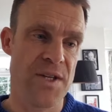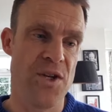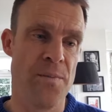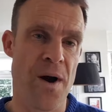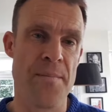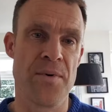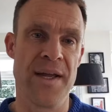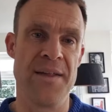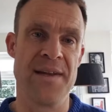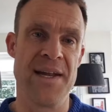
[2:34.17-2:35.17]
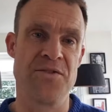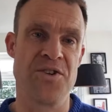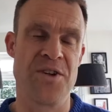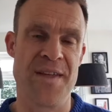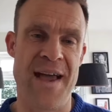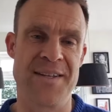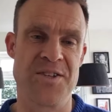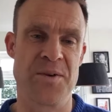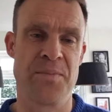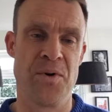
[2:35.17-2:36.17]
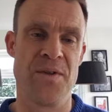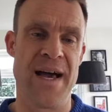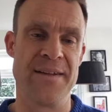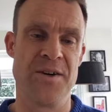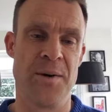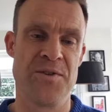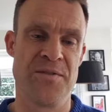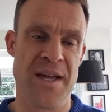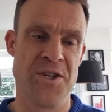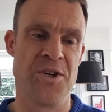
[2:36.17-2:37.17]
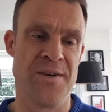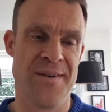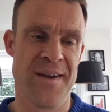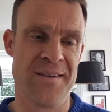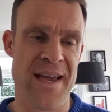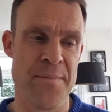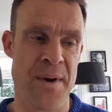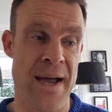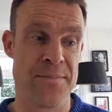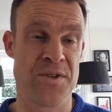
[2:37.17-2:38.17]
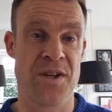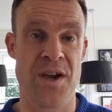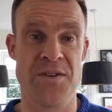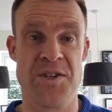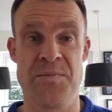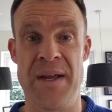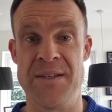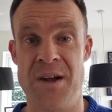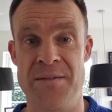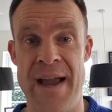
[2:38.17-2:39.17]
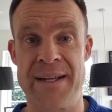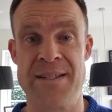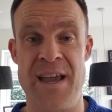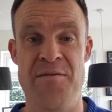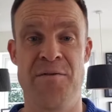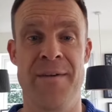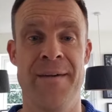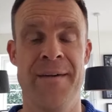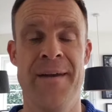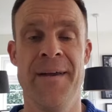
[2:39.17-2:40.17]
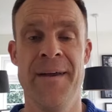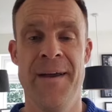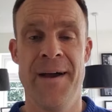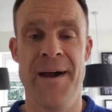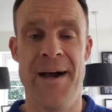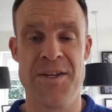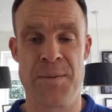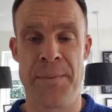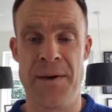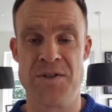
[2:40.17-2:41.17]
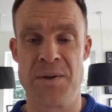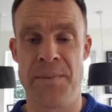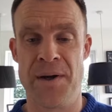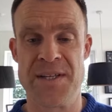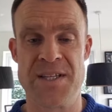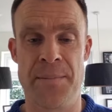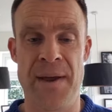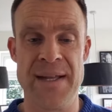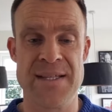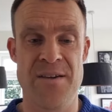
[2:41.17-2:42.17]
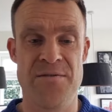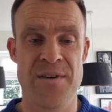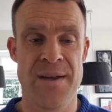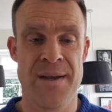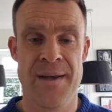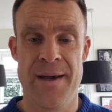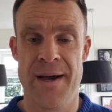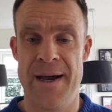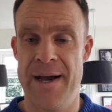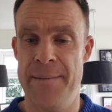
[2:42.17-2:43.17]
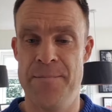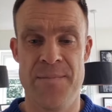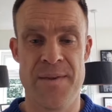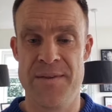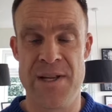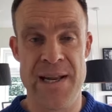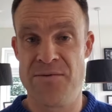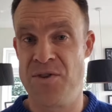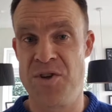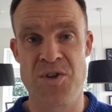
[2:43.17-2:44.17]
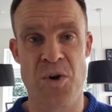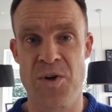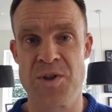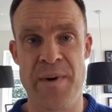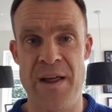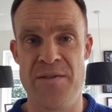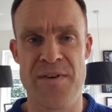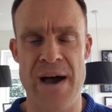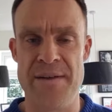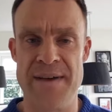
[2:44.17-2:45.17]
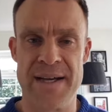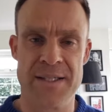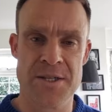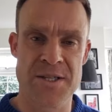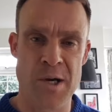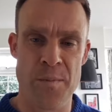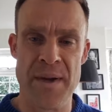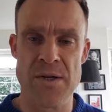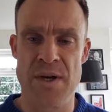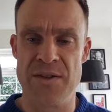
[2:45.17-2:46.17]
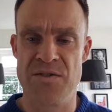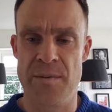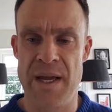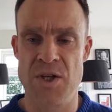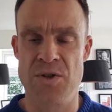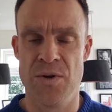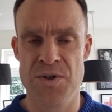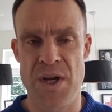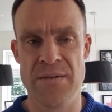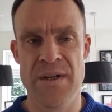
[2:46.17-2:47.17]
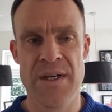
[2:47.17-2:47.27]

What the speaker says: You might bring in the literature there to support that observation. Okay, perhaps the coach has been directive as opposed to participative. The literature talks about the fact that can still be transformational. So